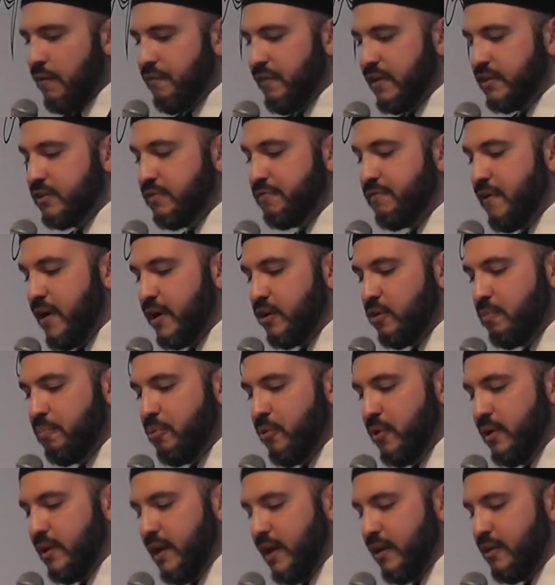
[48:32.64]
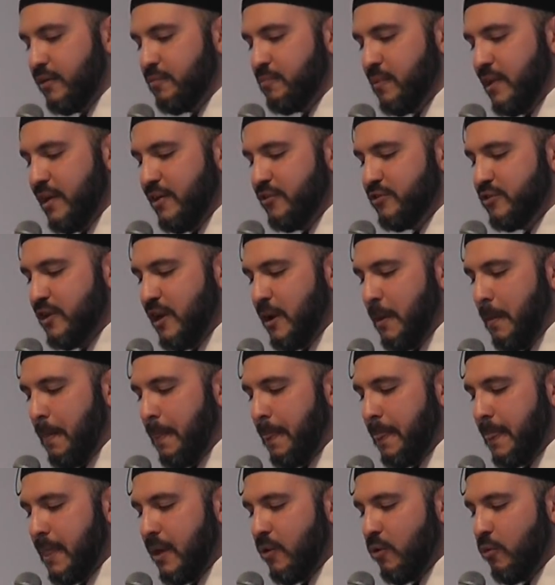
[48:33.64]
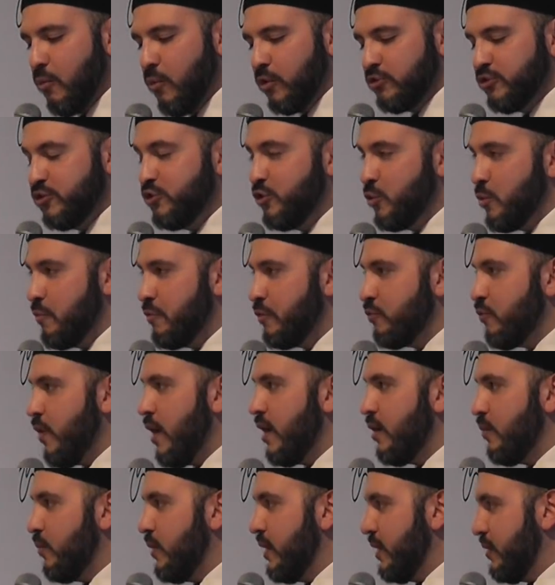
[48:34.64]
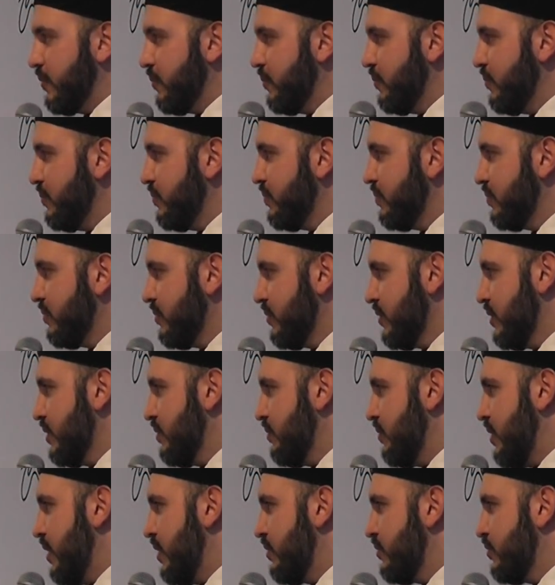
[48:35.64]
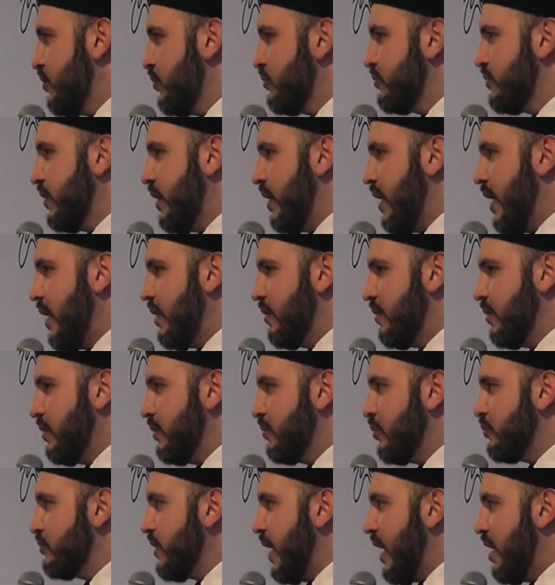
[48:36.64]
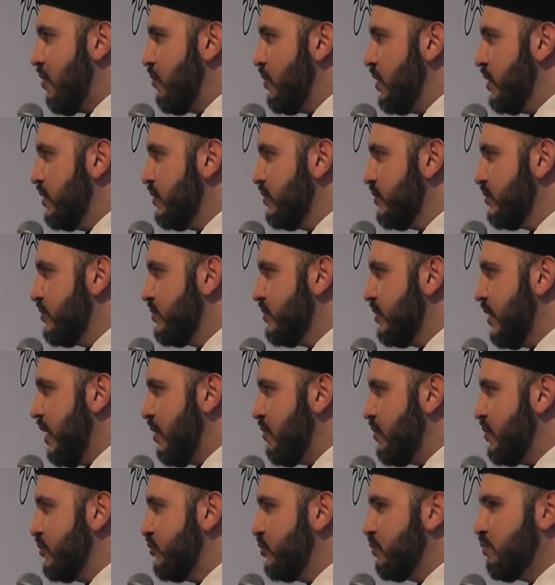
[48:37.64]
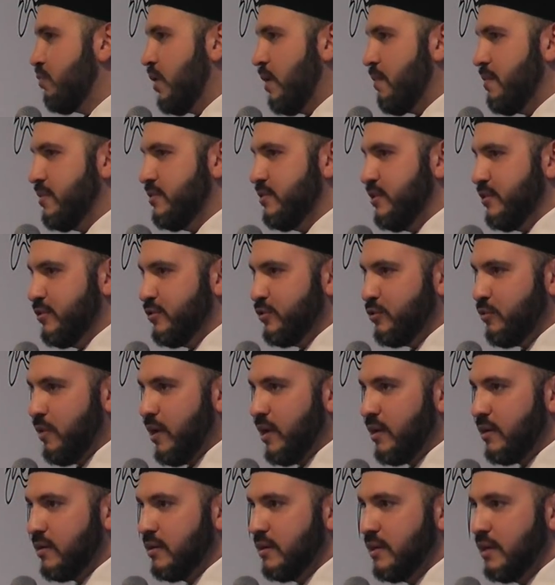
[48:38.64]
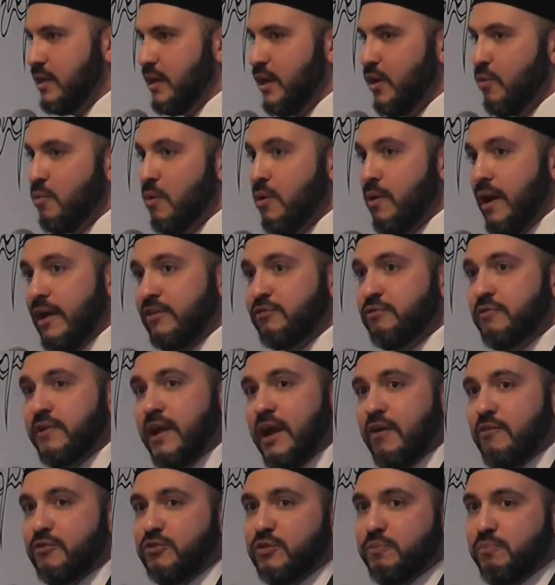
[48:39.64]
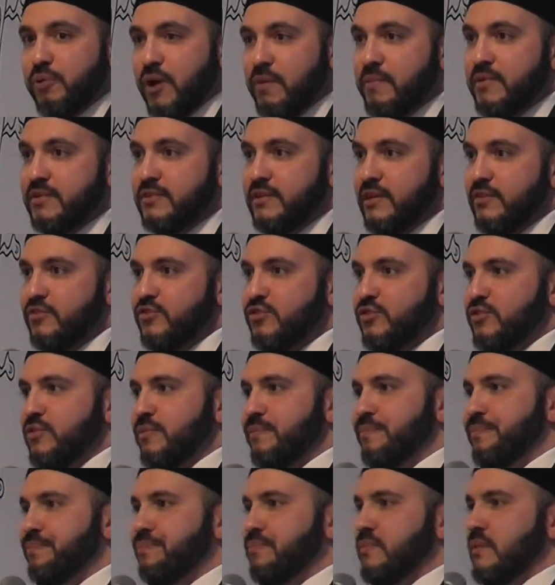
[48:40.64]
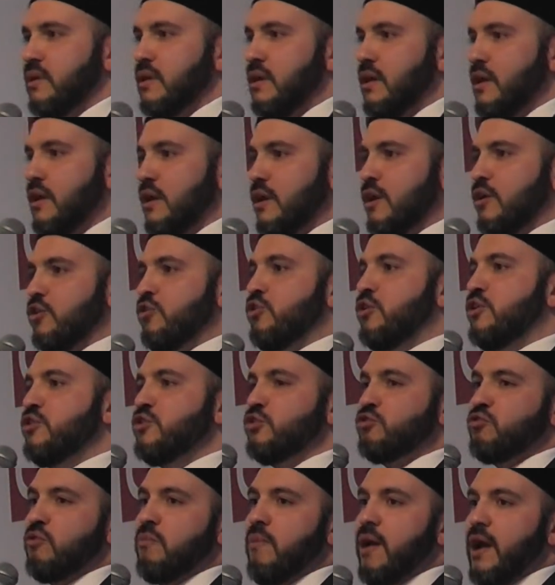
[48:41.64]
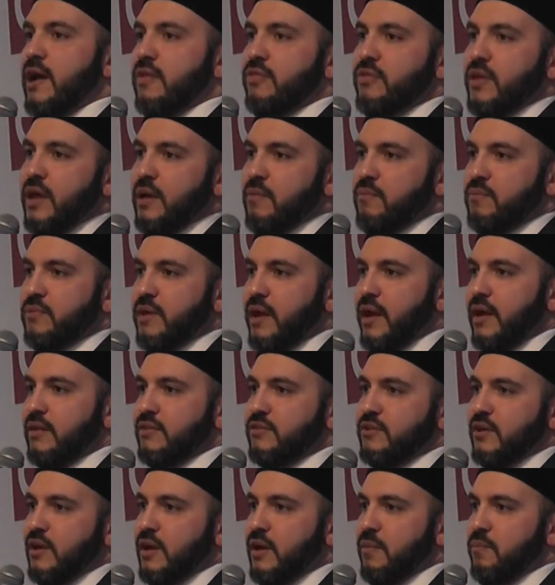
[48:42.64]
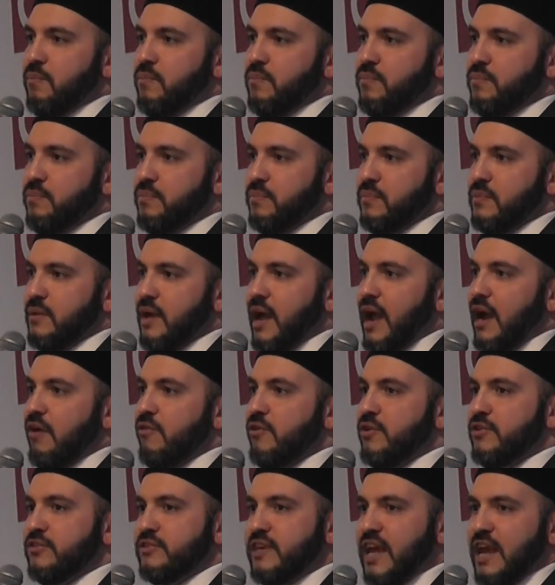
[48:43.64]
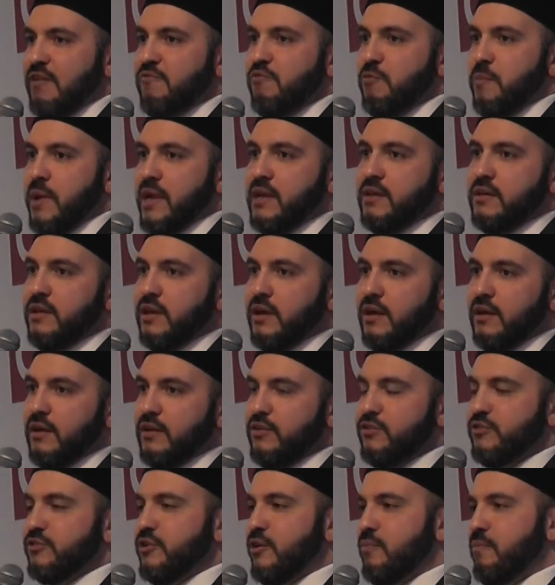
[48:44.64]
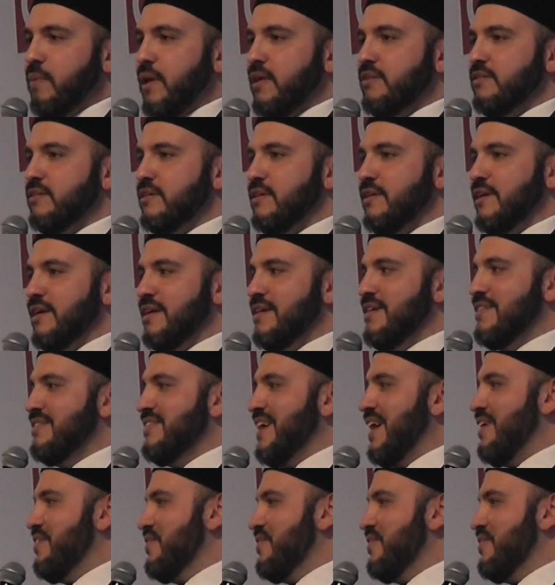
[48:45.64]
I think as a final point is what to do with the right wing, right? Those Aryan supremacists, right? Well, as for the Aryan supremacists, you can just remind them that Aryans came from India, and so basically